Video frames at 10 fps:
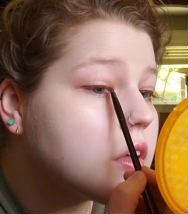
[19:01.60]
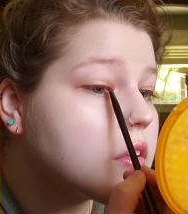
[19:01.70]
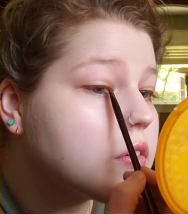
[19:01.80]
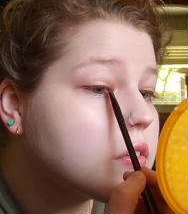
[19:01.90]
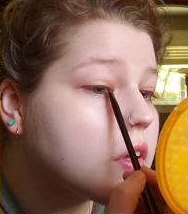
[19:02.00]

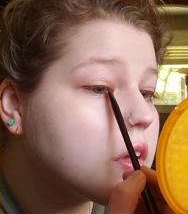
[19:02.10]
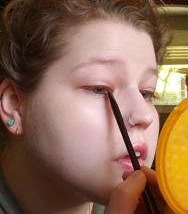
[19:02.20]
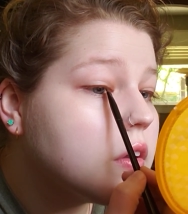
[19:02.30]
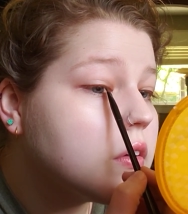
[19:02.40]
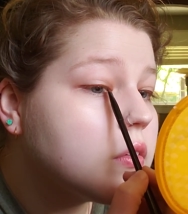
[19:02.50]
other
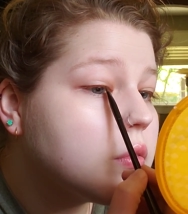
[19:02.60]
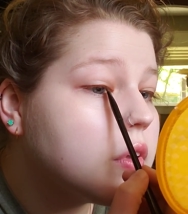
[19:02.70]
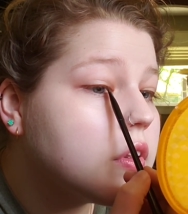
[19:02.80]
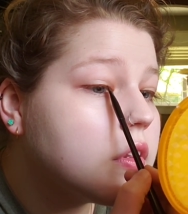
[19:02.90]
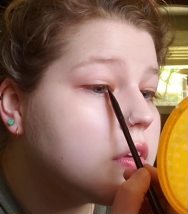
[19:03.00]
side
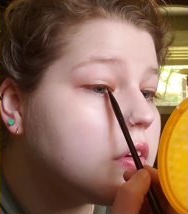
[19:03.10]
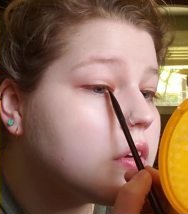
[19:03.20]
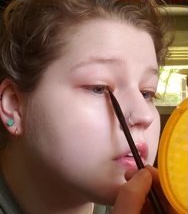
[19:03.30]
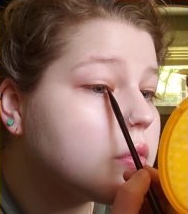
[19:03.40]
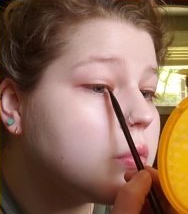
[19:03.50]
with just